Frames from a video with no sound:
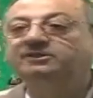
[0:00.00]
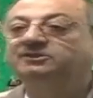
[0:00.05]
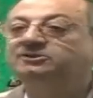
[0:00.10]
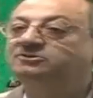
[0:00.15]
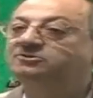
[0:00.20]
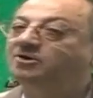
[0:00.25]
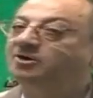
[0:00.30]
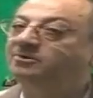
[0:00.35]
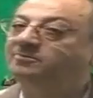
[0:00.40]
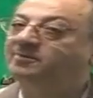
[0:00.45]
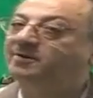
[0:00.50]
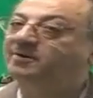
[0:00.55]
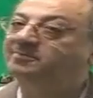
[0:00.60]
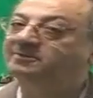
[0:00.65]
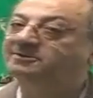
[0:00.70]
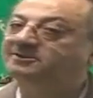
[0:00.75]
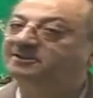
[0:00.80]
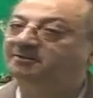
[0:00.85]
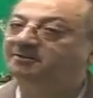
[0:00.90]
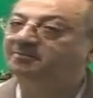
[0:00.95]
it is not
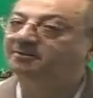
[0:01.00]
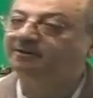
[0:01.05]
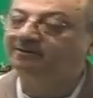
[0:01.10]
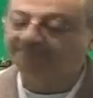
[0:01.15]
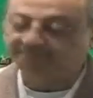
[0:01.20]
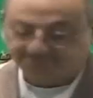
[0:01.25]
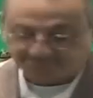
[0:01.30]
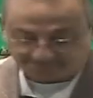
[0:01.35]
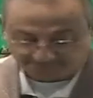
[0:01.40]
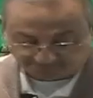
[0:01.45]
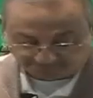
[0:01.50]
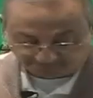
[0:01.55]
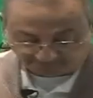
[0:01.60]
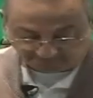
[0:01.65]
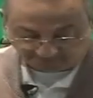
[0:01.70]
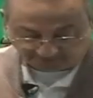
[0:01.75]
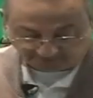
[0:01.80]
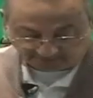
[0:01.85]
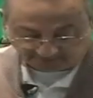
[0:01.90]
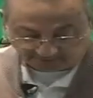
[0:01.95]
permissible.
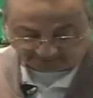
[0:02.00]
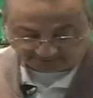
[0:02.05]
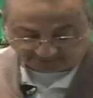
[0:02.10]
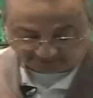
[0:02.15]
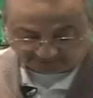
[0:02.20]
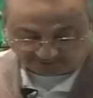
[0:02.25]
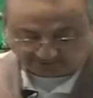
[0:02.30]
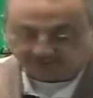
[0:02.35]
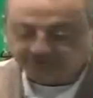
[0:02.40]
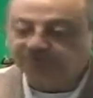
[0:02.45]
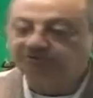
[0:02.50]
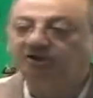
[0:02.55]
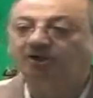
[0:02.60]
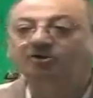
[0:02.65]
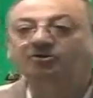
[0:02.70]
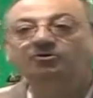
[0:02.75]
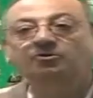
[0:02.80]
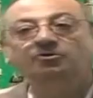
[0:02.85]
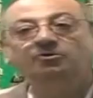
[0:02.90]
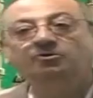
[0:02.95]

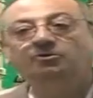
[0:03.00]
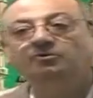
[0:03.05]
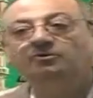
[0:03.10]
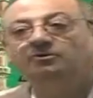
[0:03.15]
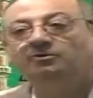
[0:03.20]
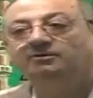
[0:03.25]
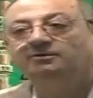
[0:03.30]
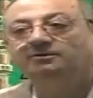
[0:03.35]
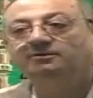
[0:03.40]
Jarruhu.